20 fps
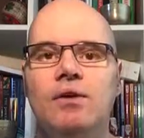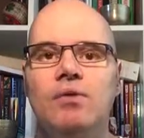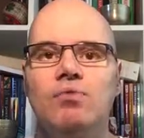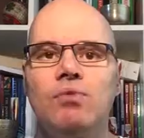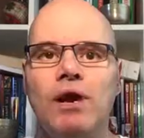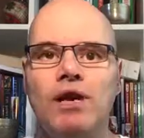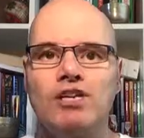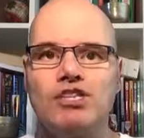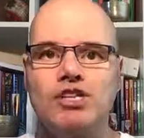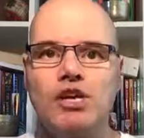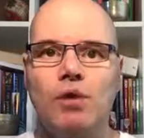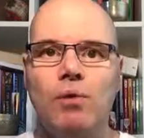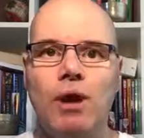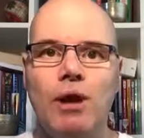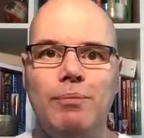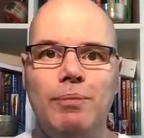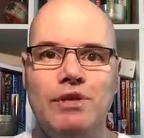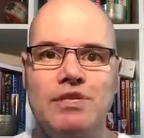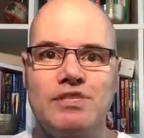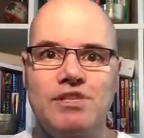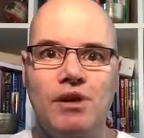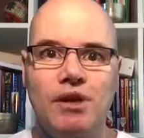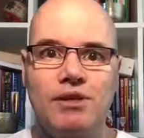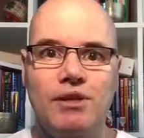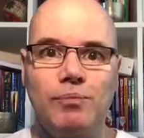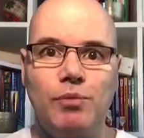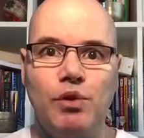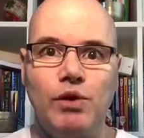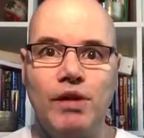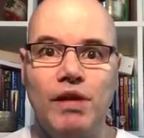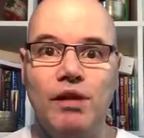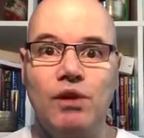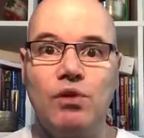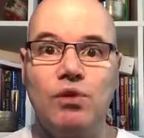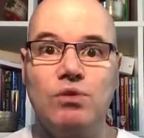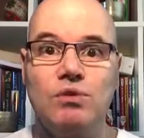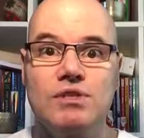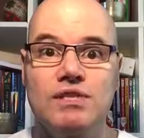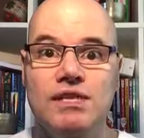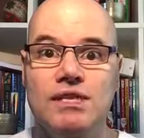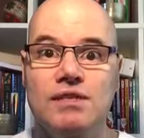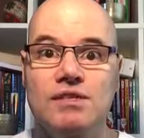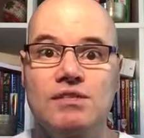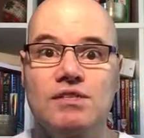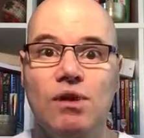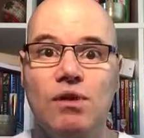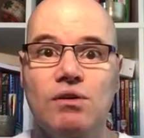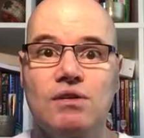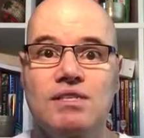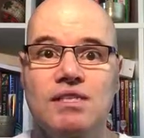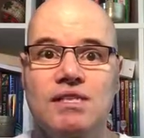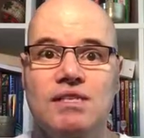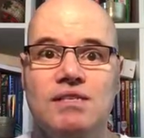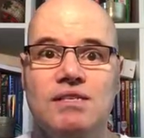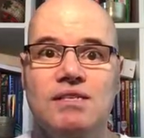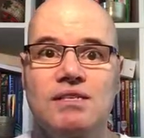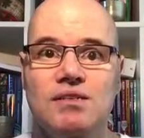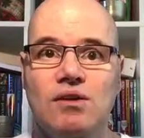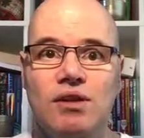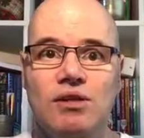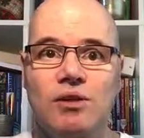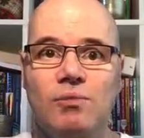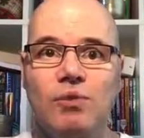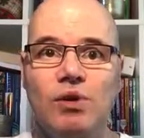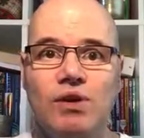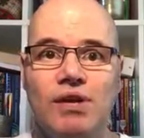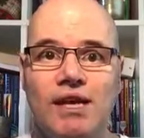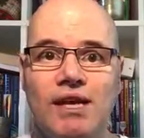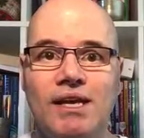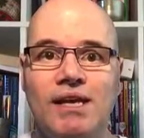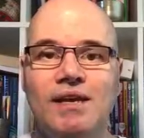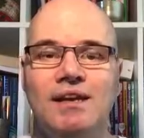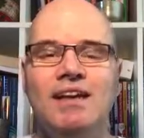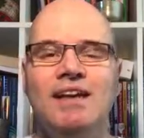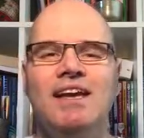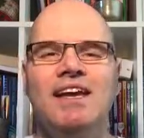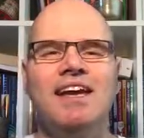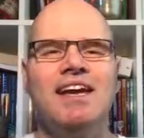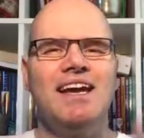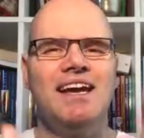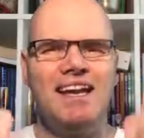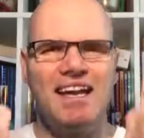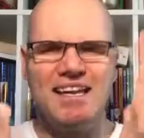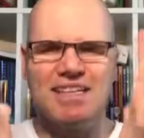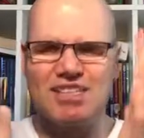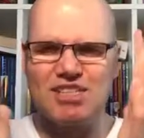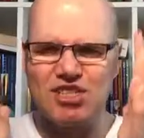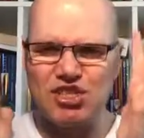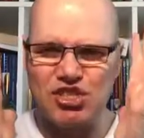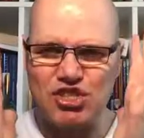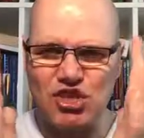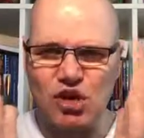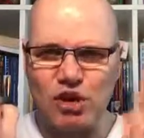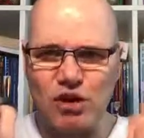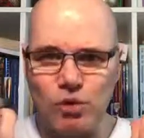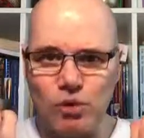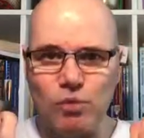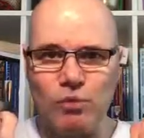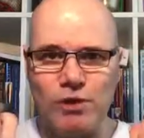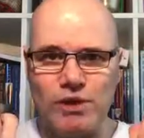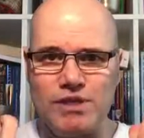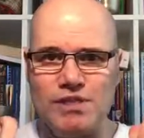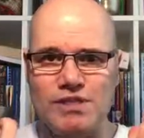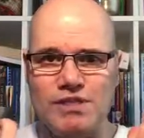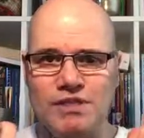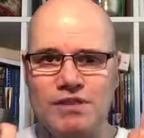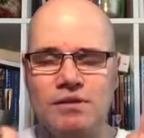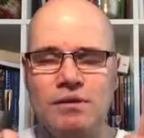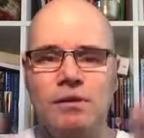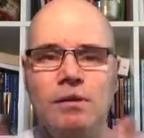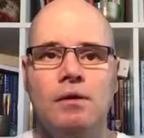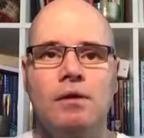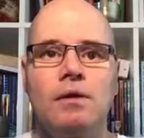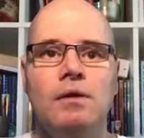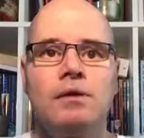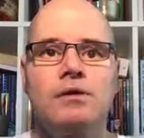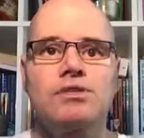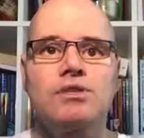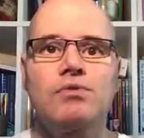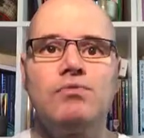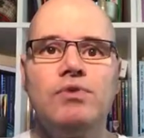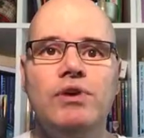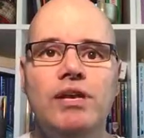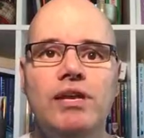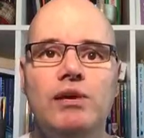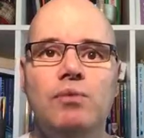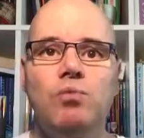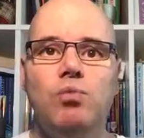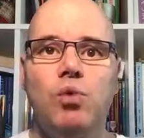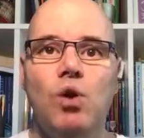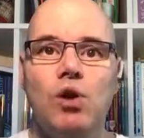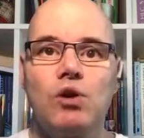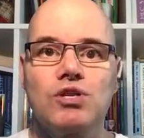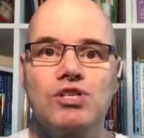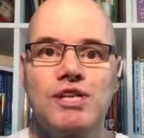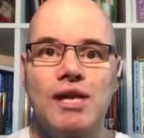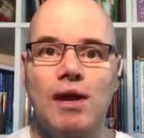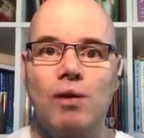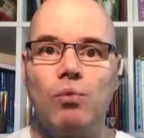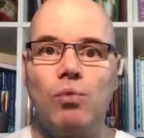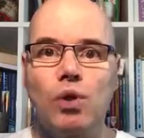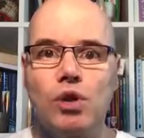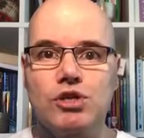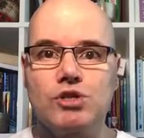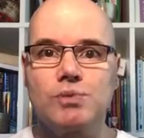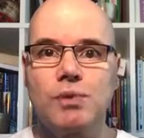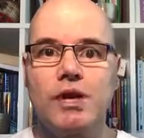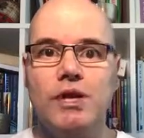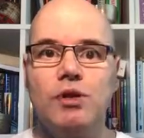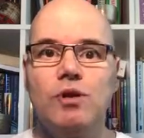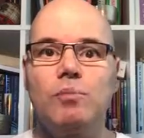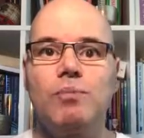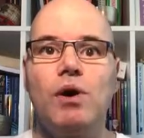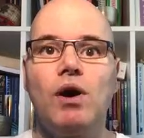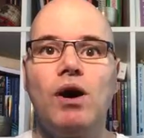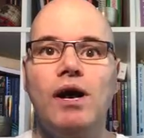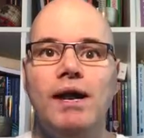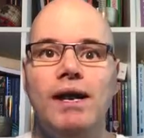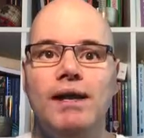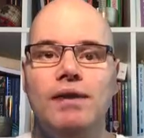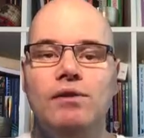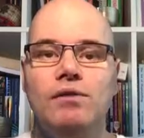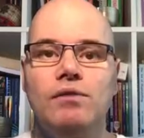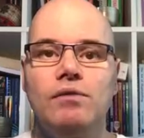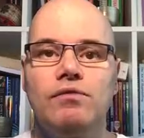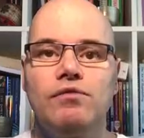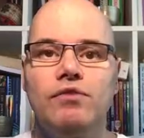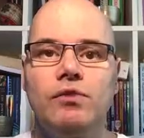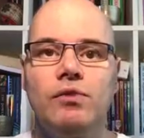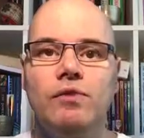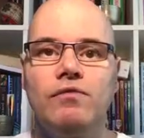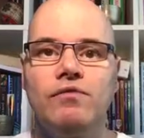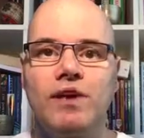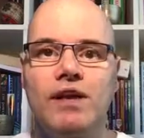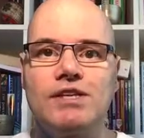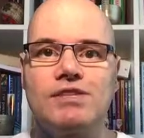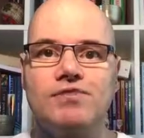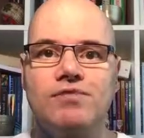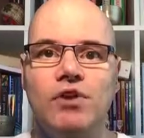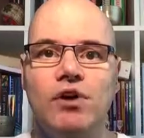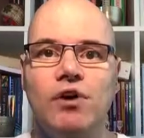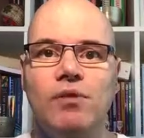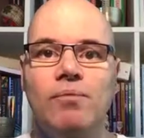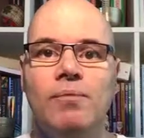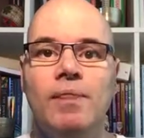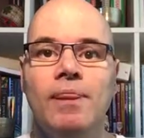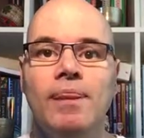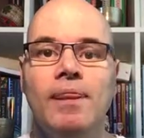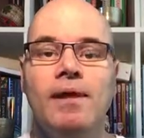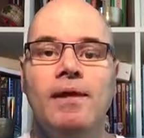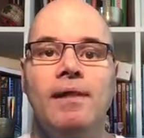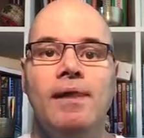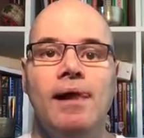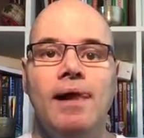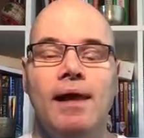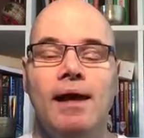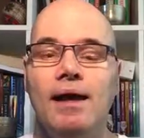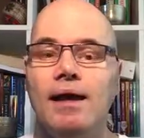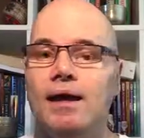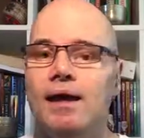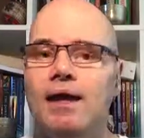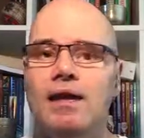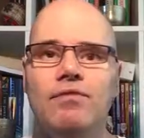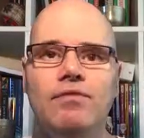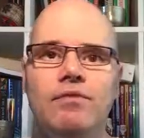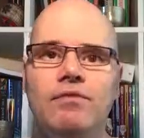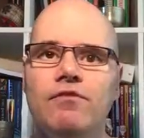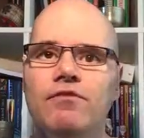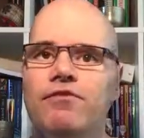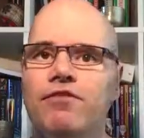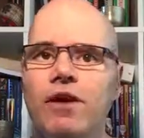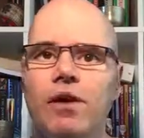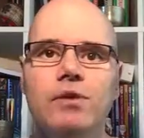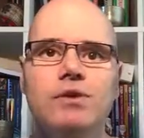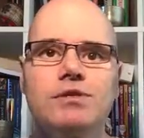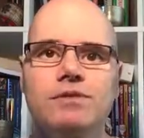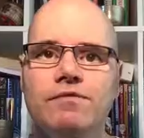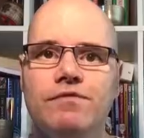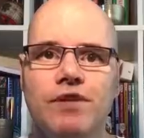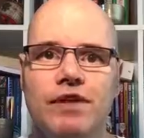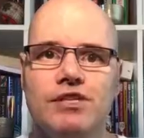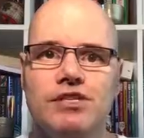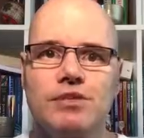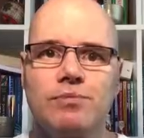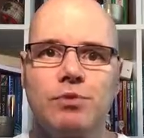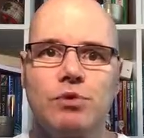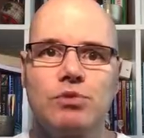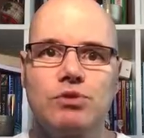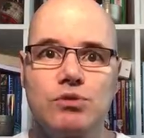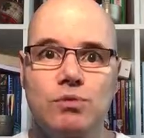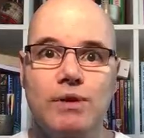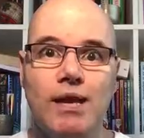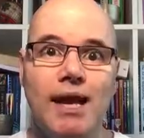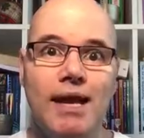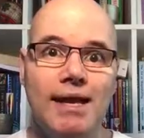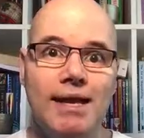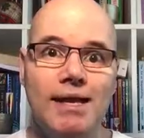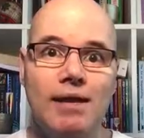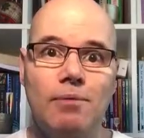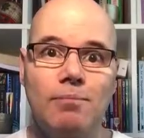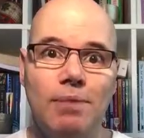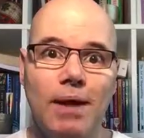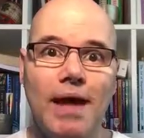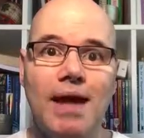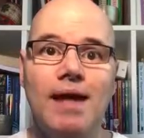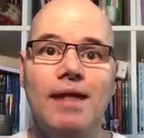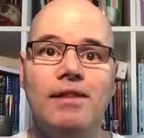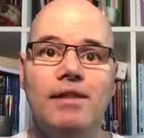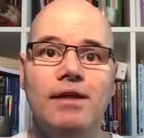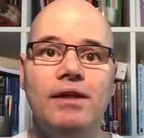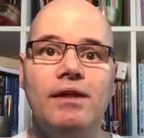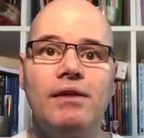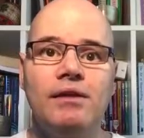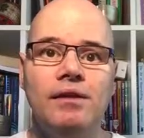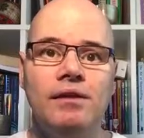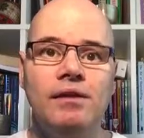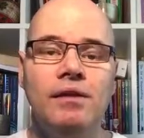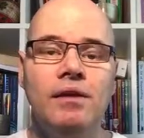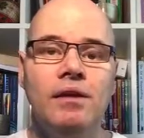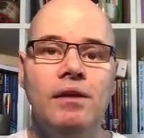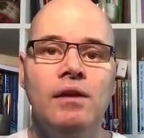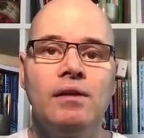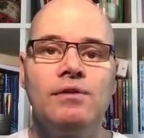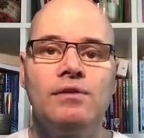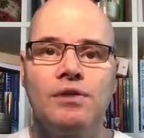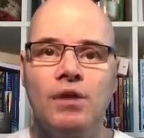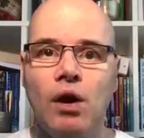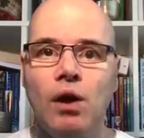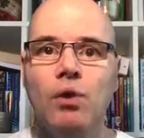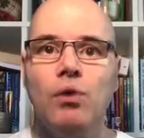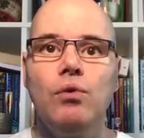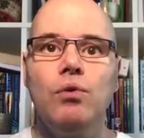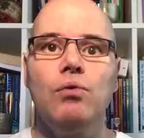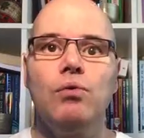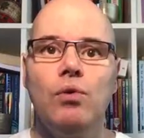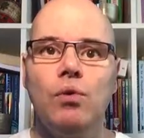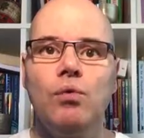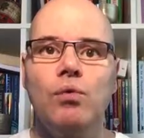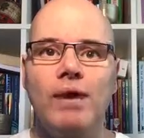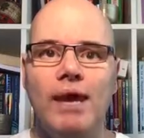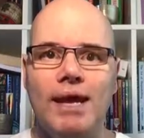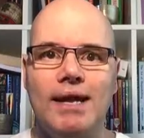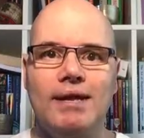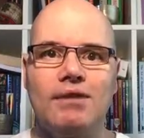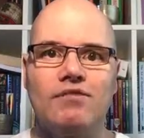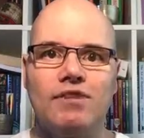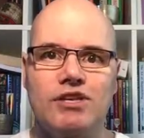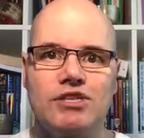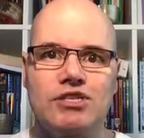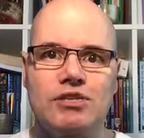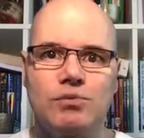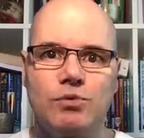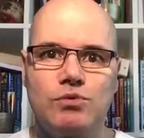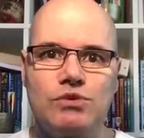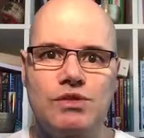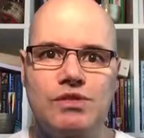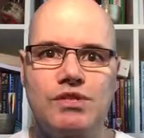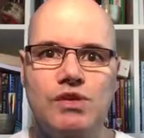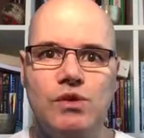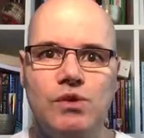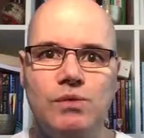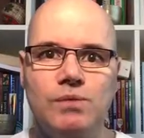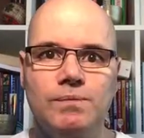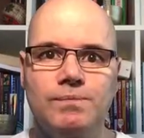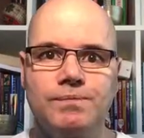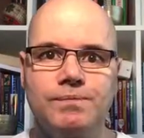ratio up inside the body and causing toxins inside the body is ginormous. So really watch that. Watch where you're buying your fruit and veg from. Even frozen vegetables, organic, are better than no organic vegetables at all.